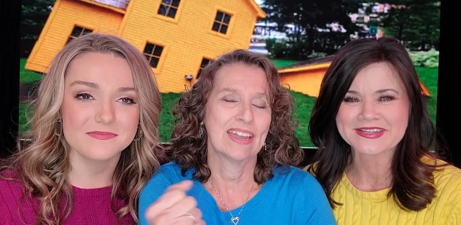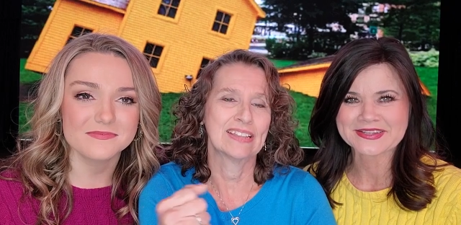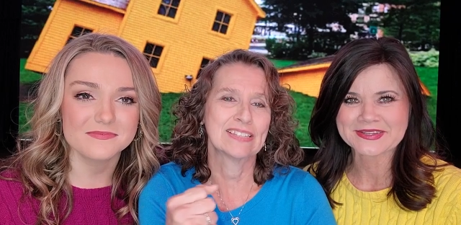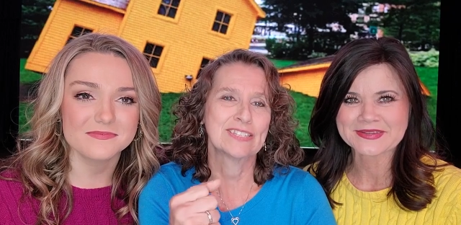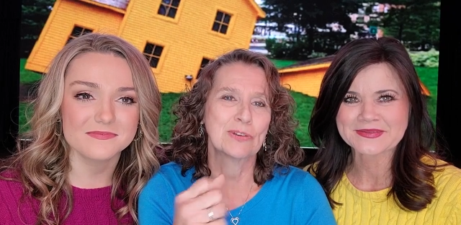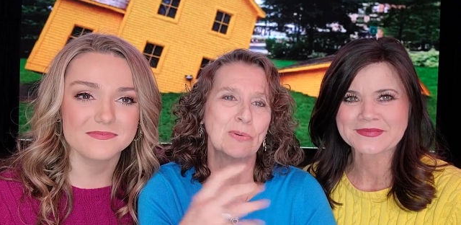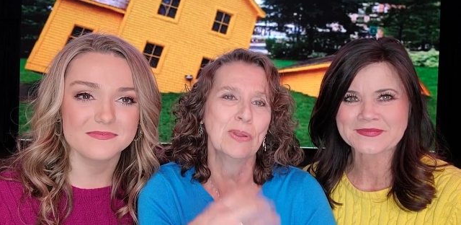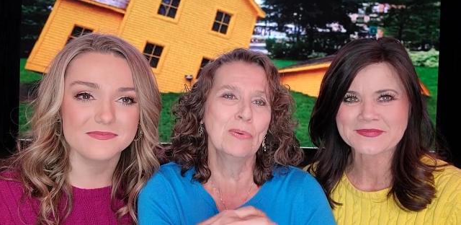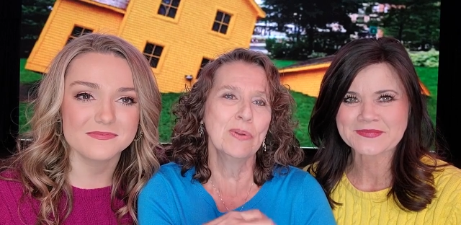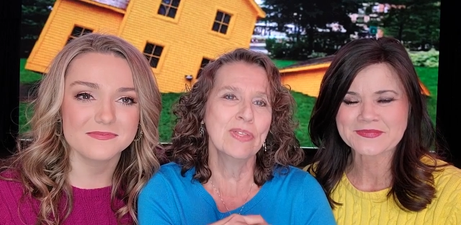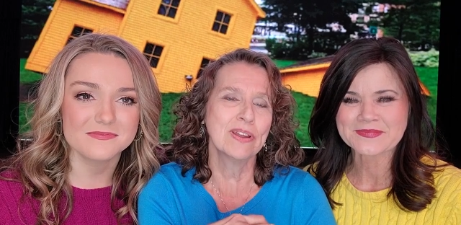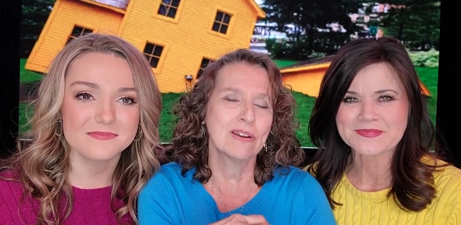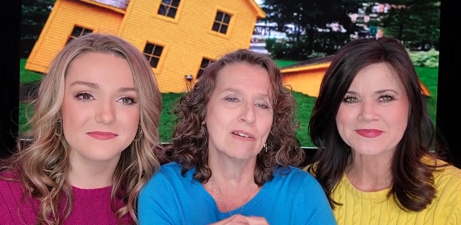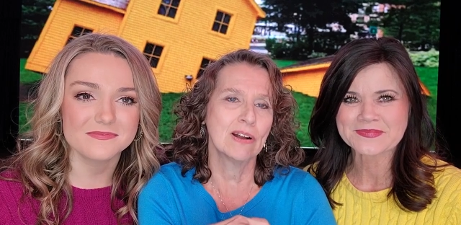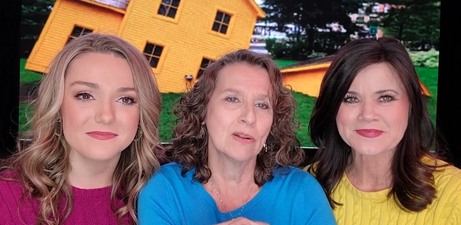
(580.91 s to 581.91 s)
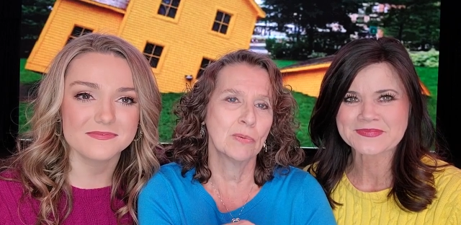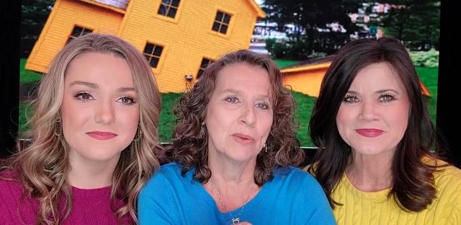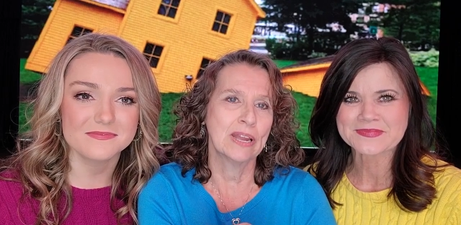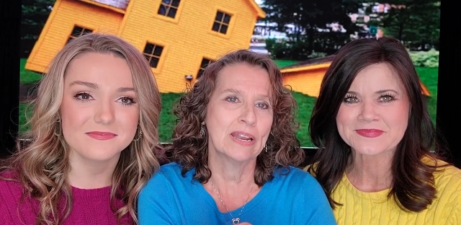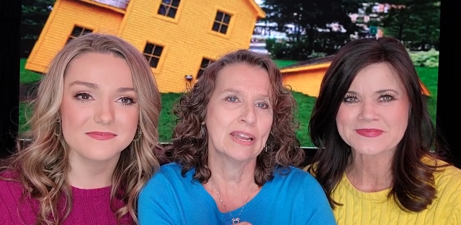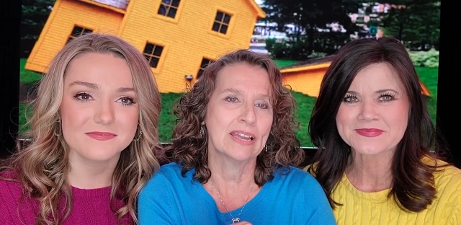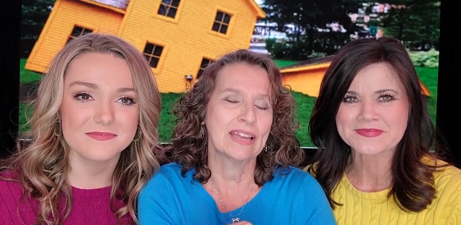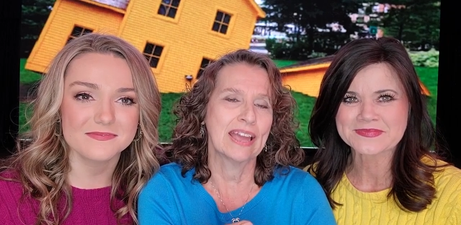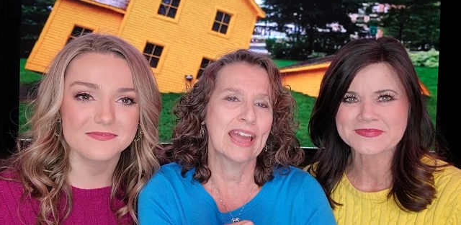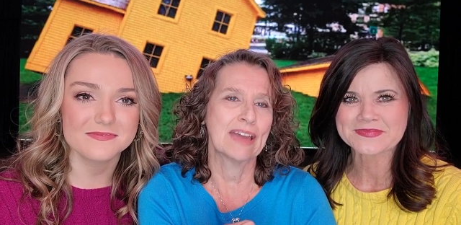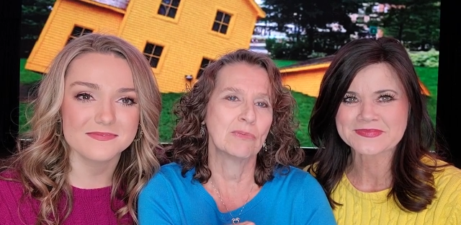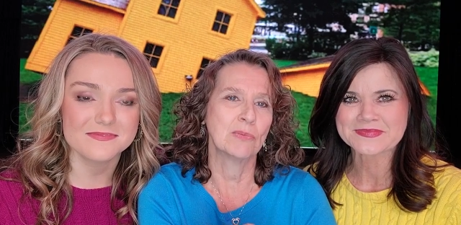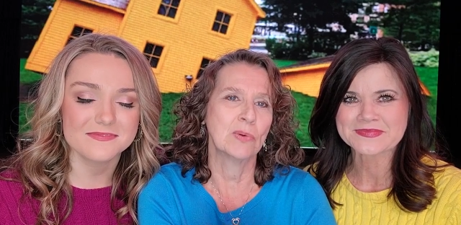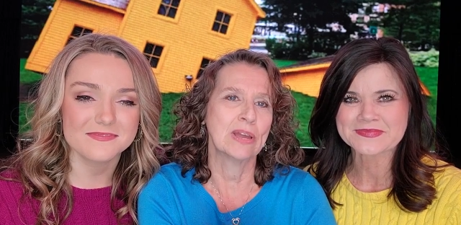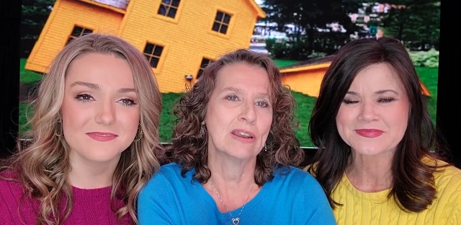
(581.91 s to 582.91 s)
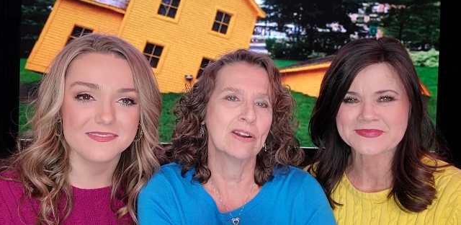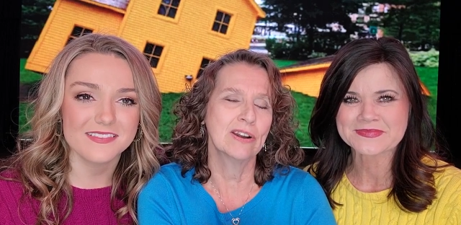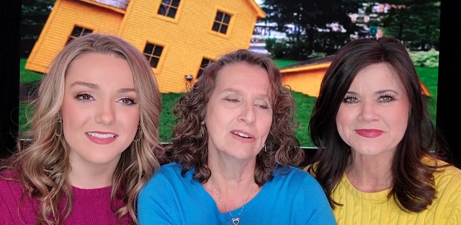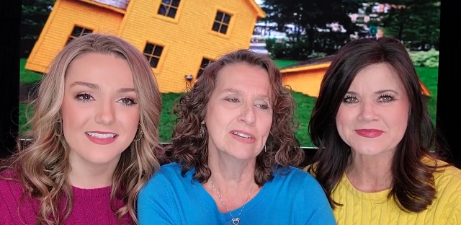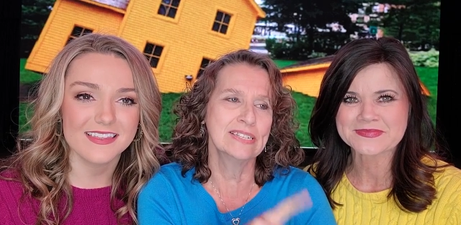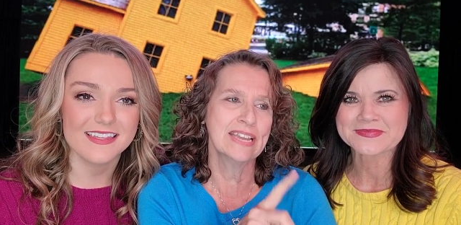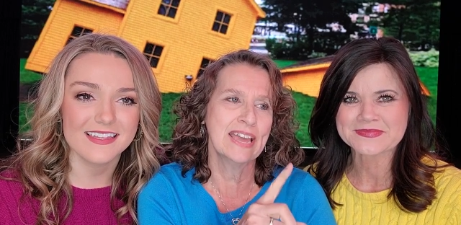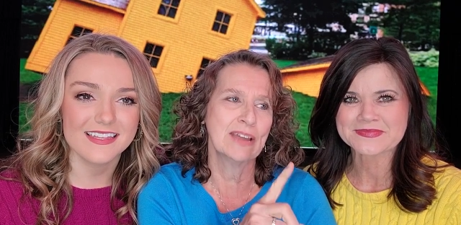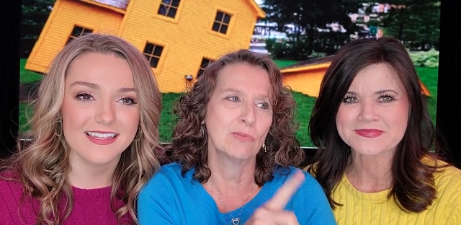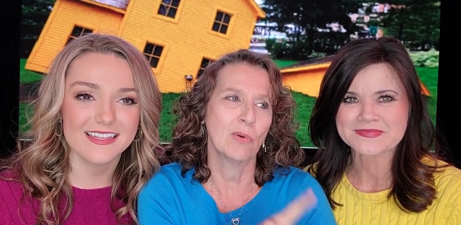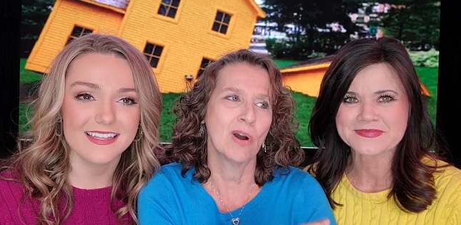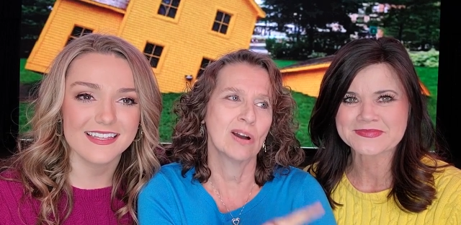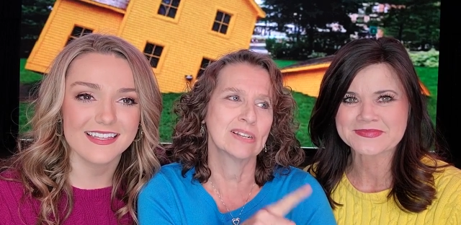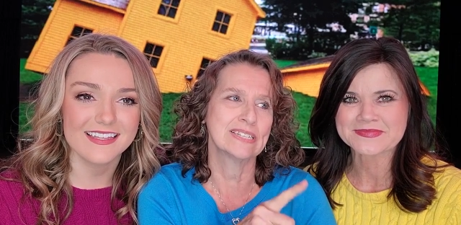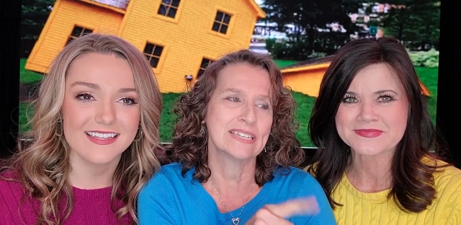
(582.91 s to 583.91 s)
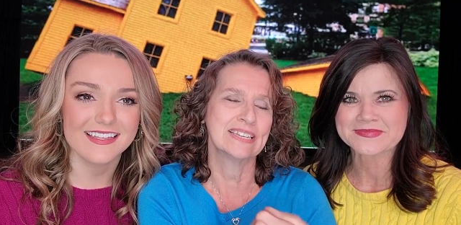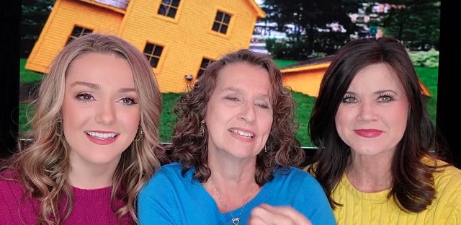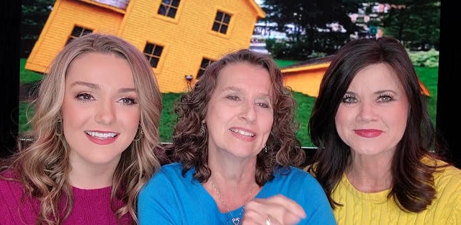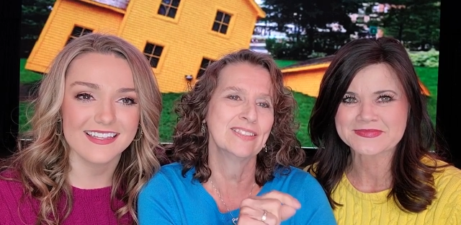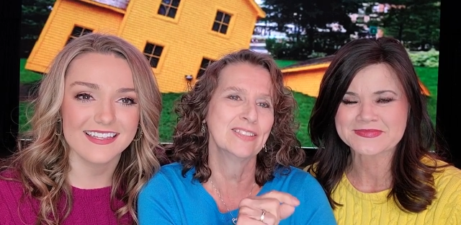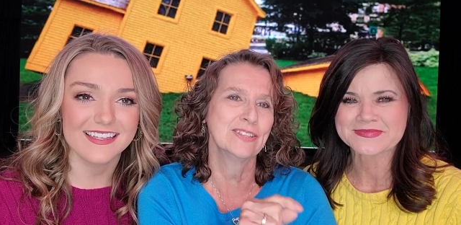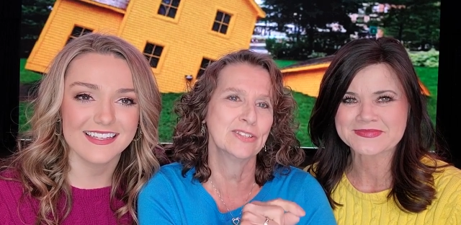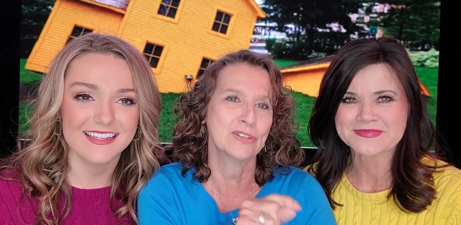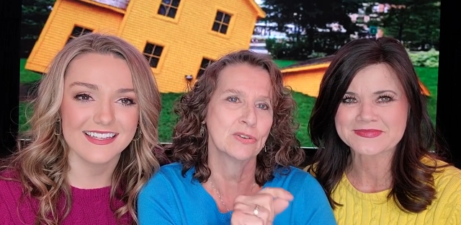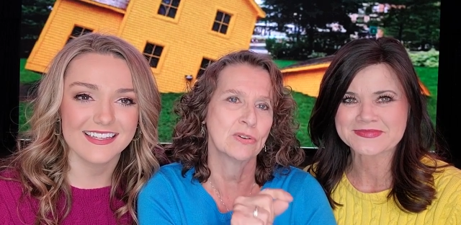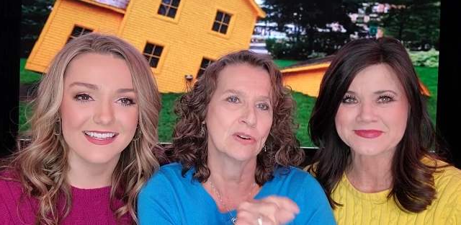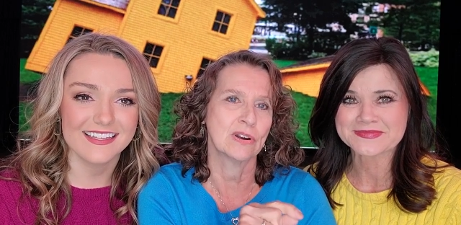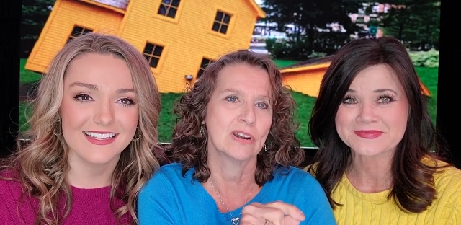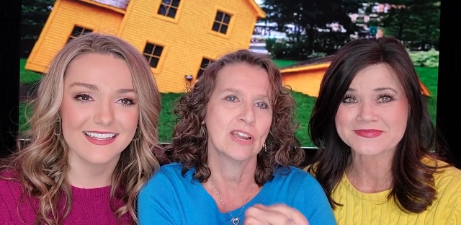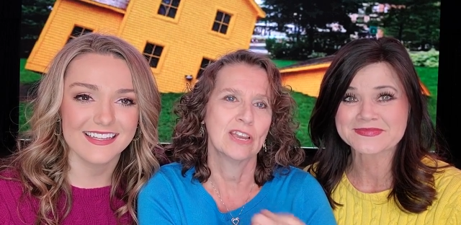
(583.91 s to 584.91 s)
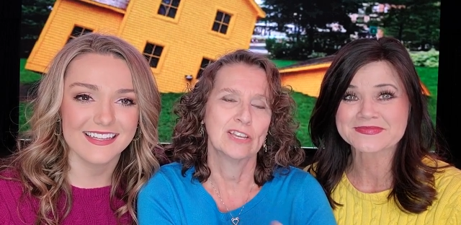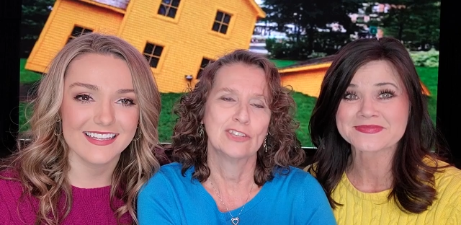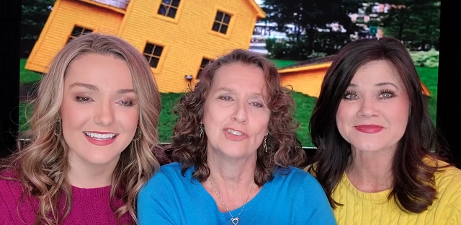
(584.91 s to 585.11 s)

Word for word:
Speaker 1: And so we were there already. And when her dad walked in the door,